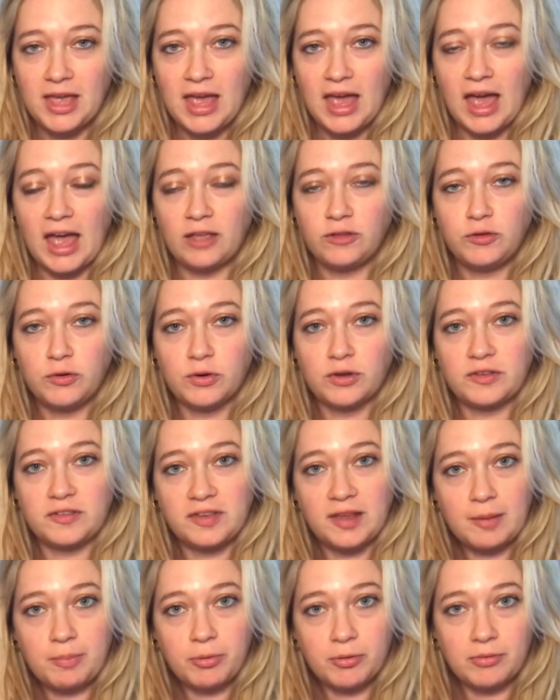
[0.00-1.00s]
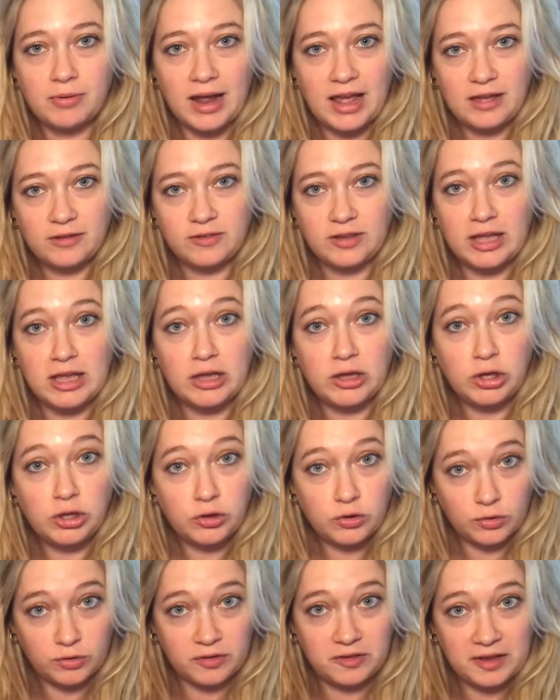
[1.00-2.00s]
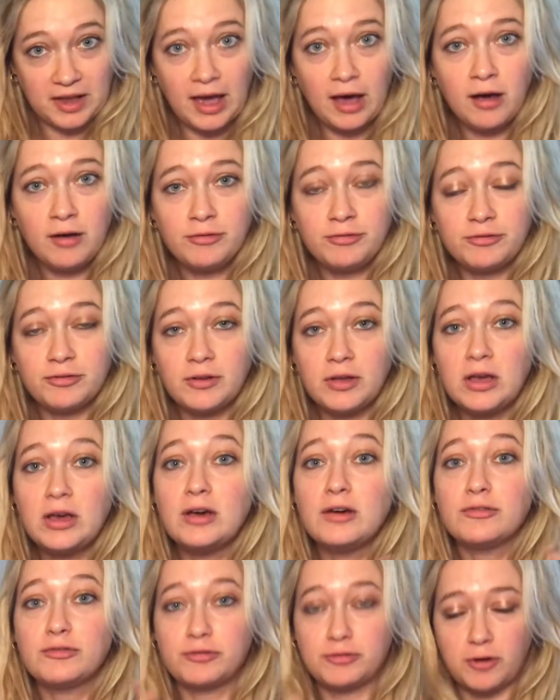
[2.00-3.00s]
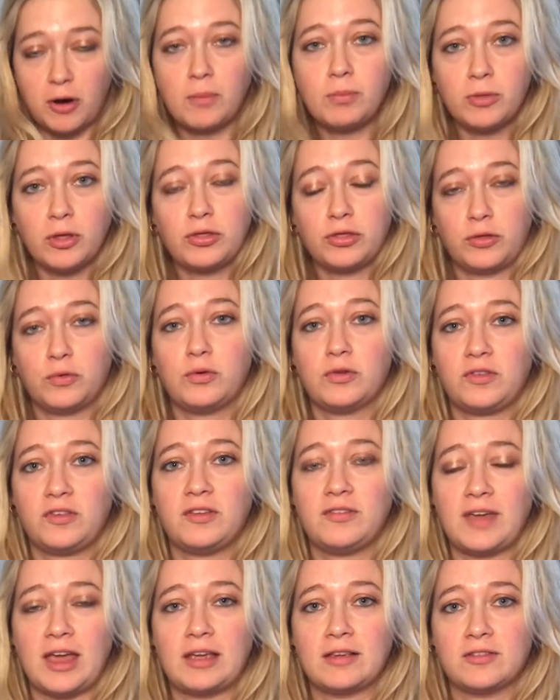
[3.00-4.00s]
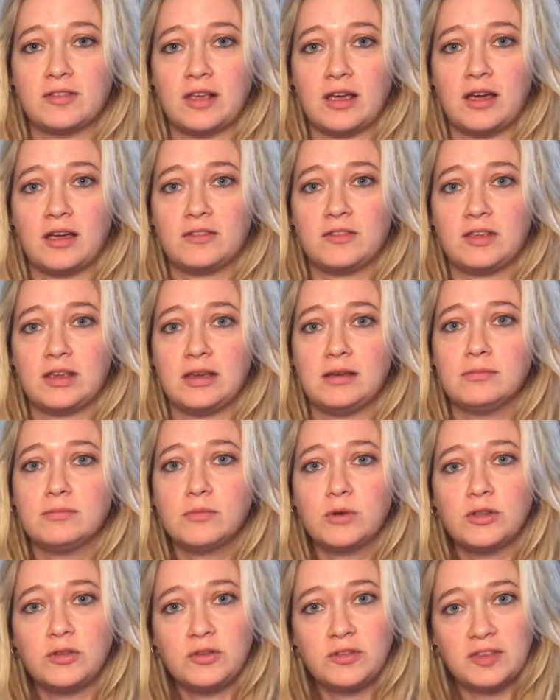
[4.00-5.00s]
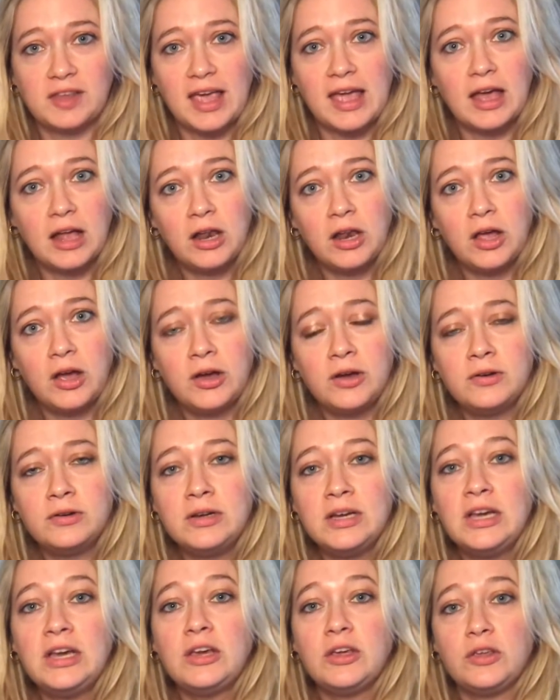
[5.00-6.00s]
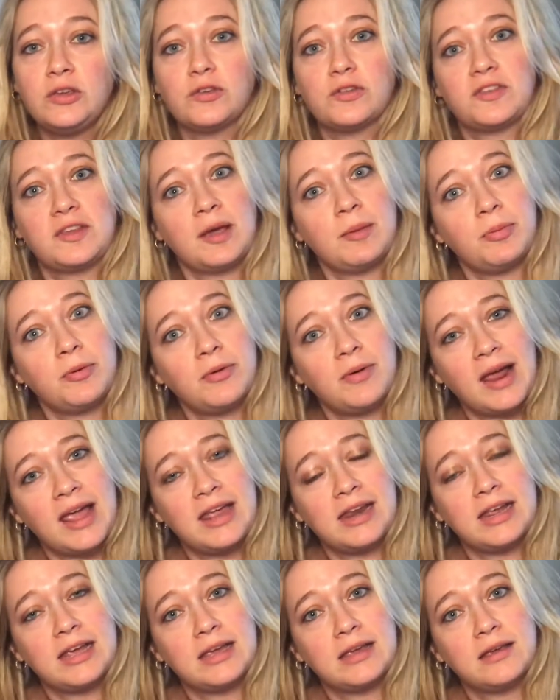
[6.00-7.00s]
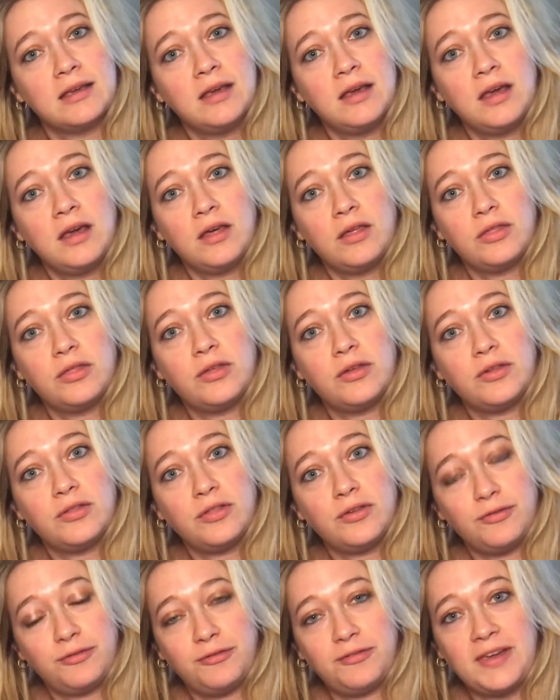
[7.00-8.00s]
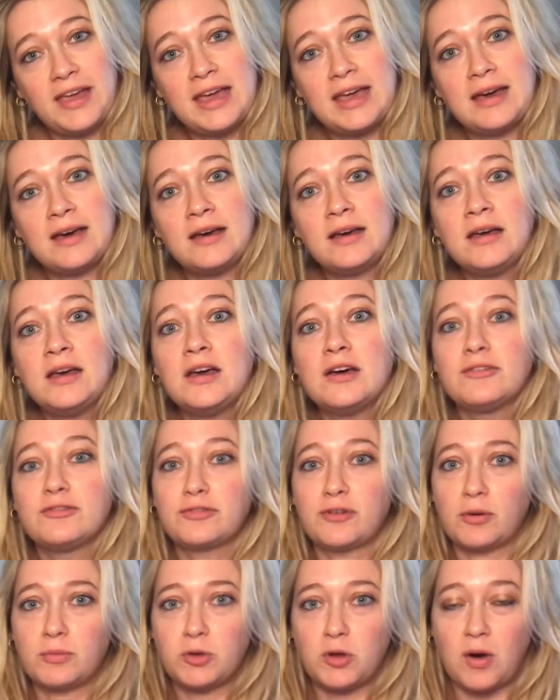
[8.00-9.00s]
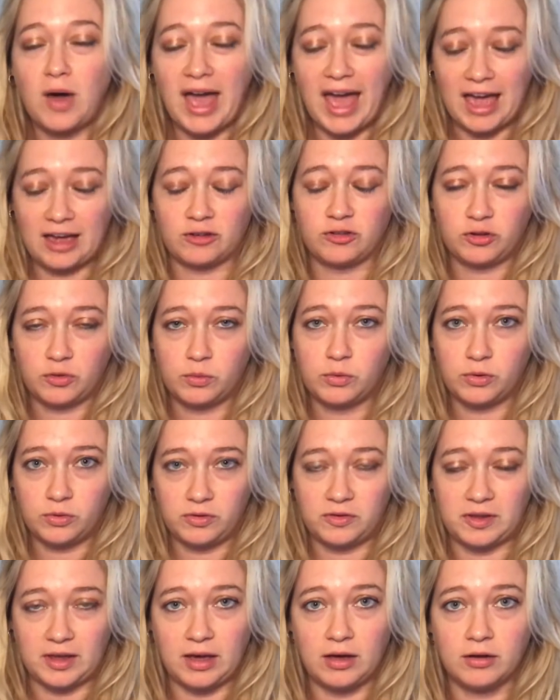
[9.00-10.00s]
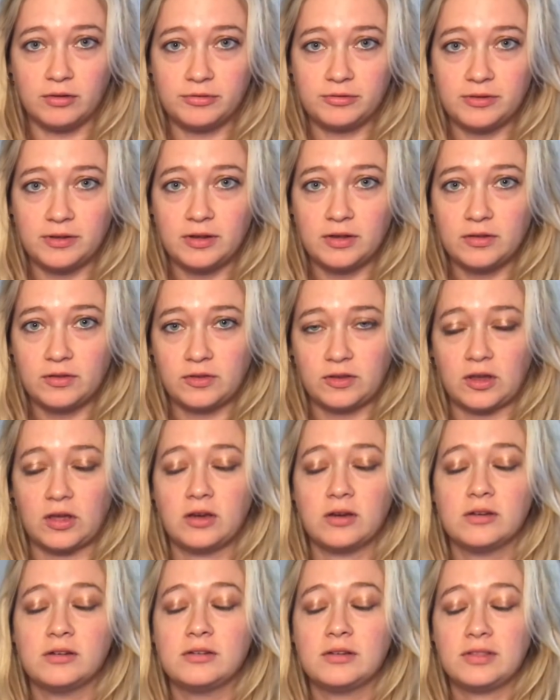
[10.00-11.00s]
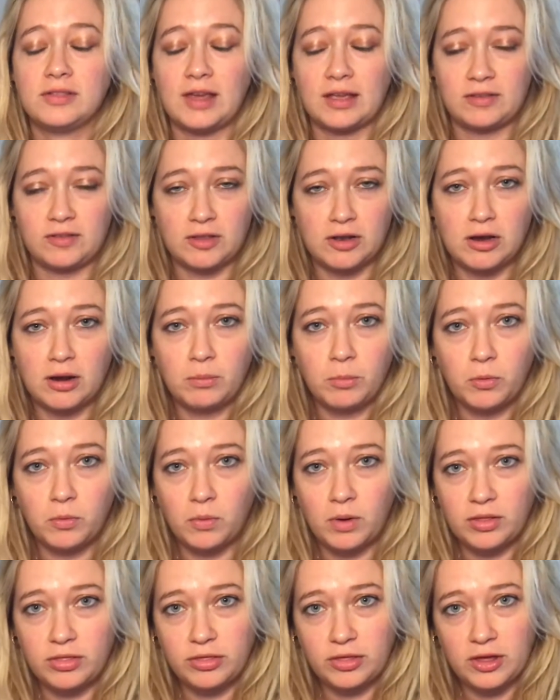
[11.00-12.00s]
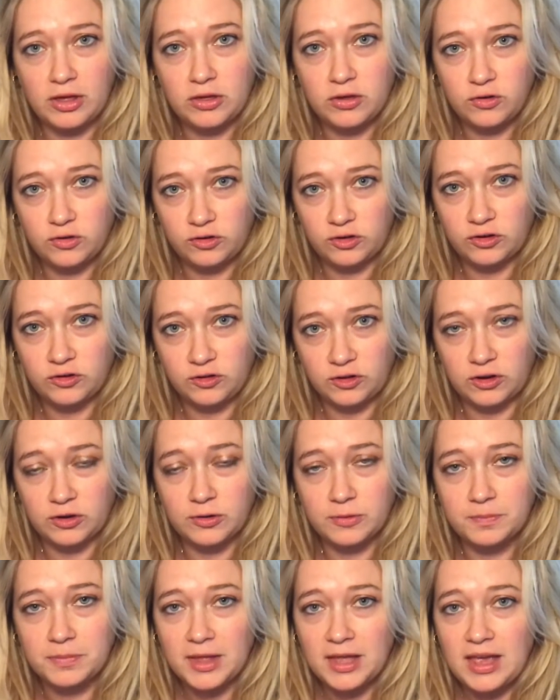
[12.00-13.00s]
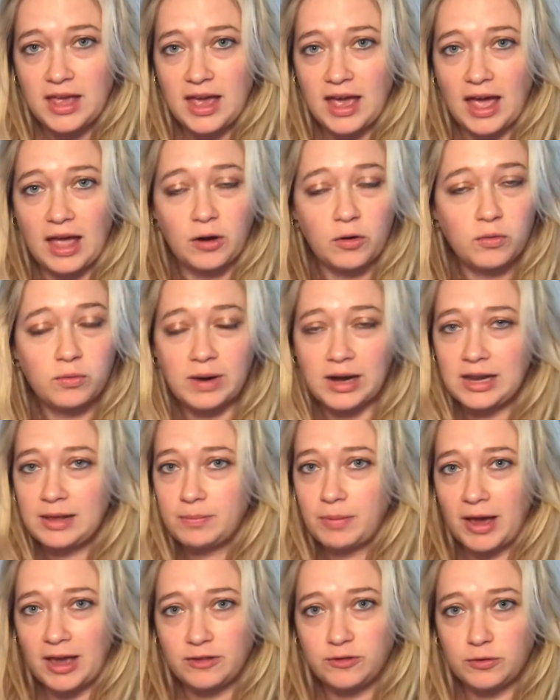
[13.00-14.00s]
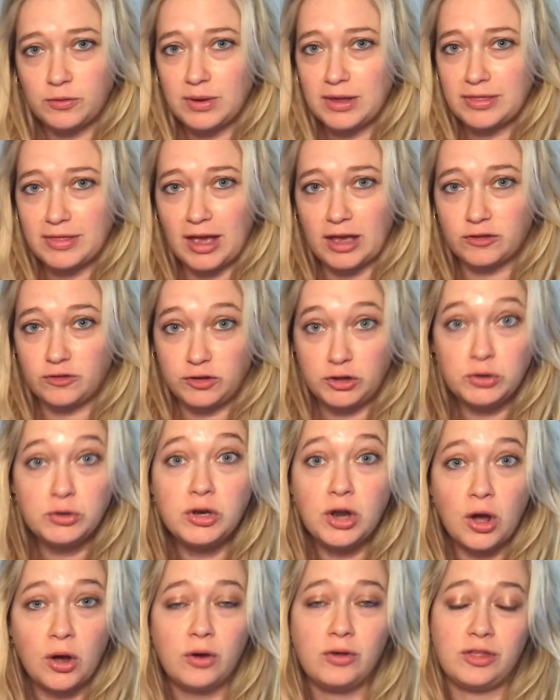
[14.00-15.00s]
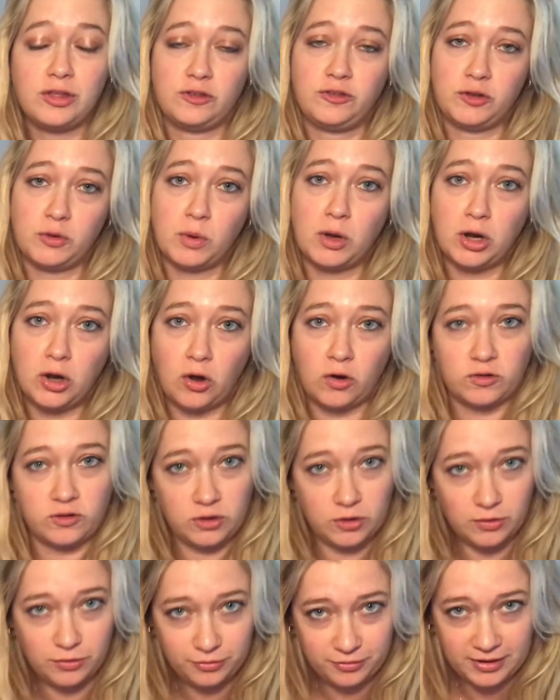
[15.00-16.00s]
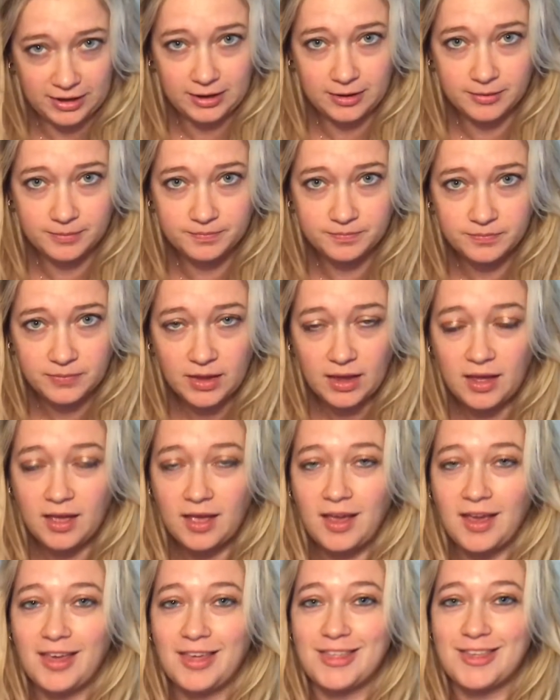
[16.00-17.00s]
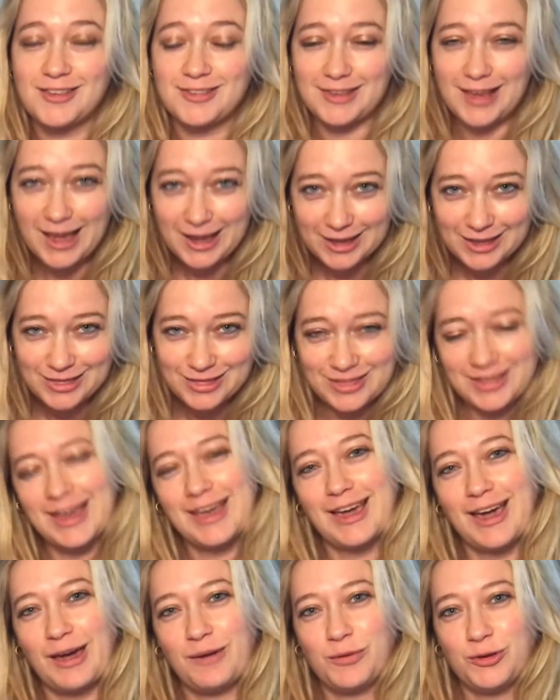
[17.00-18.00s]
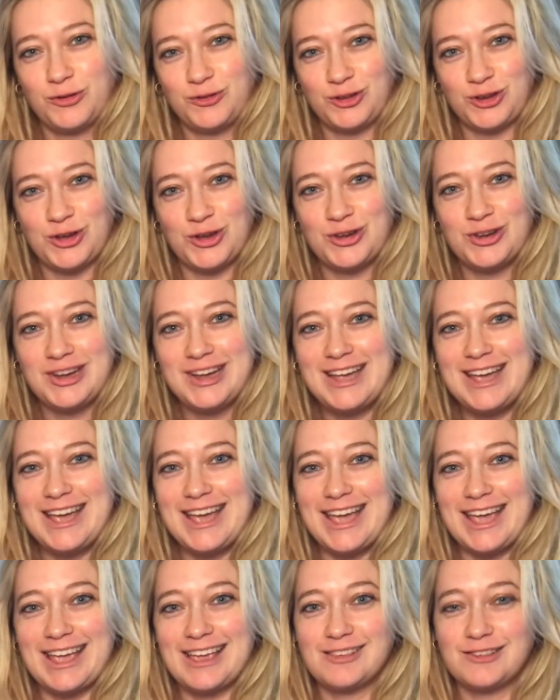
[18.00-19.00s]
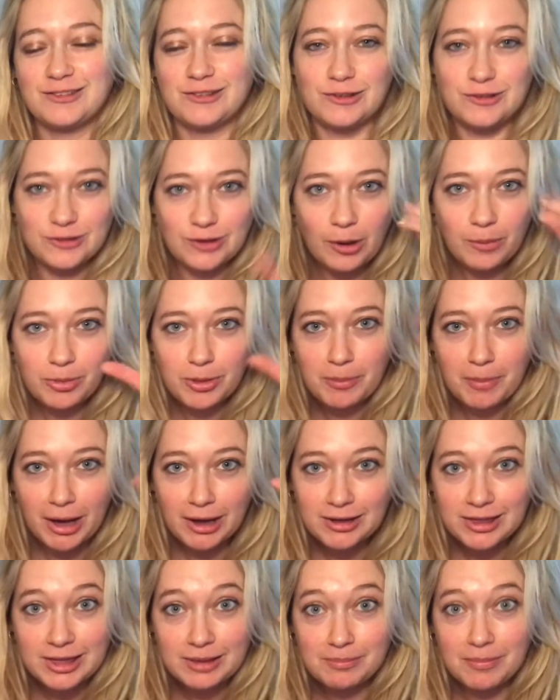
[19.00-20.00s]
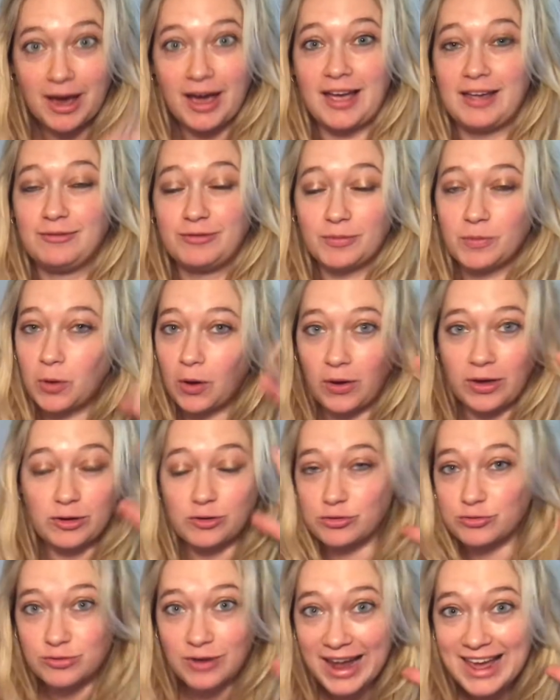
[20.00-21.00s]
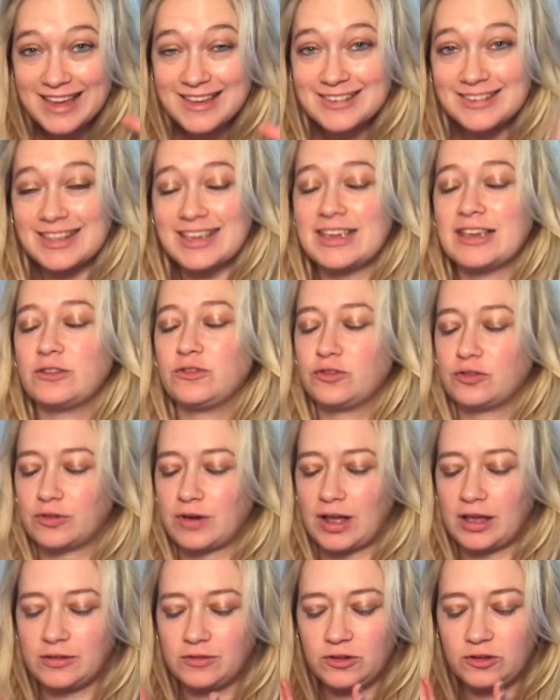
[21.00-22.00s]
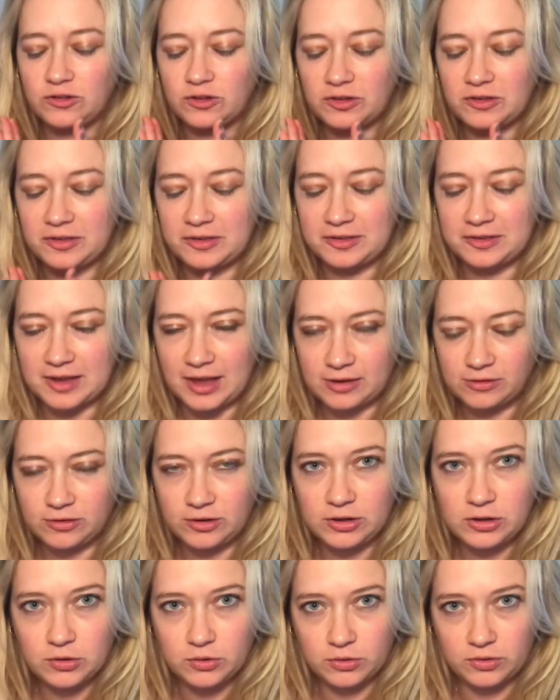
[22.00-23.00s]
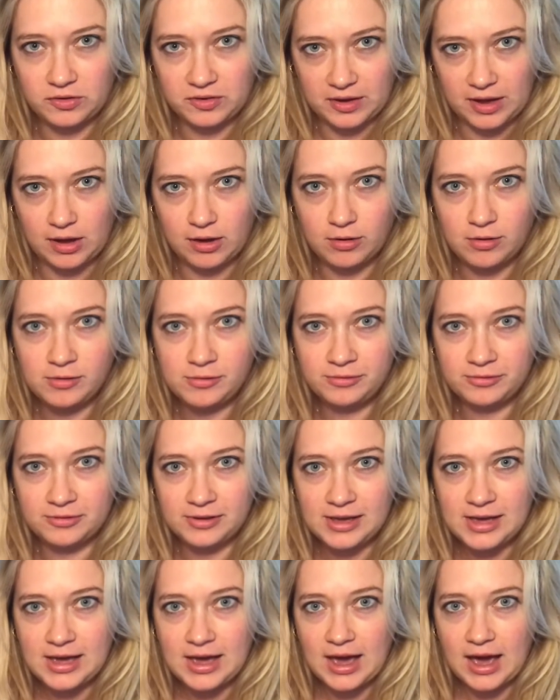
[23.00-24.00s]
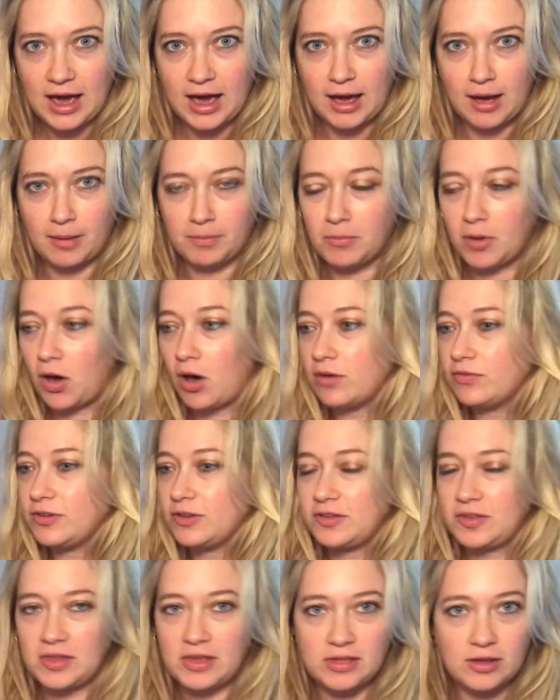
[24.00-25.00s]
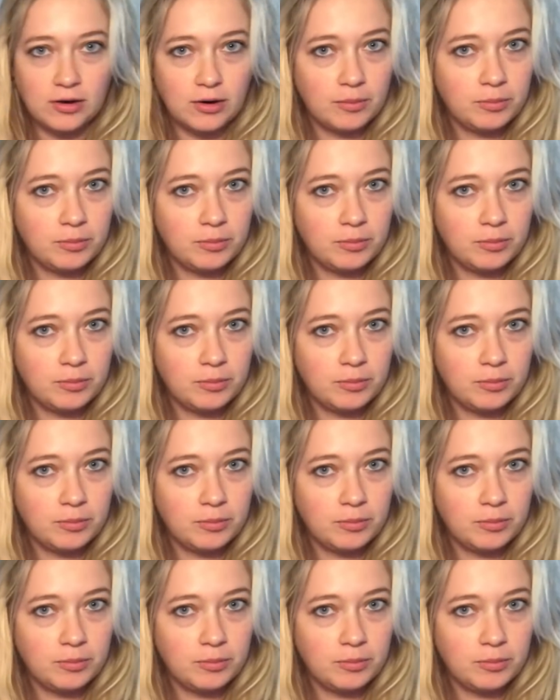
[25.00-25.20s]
And you are separating yourself from the thoughts of anxiety. When you say hello, you're separating the, the fear from your actual self. So that's the number one thing you should do. And already by doing that, you know that you are not your fear. The second thing I would do is to stop the monkey mind from going crazy and trying to just center yourself. Um, obviously there are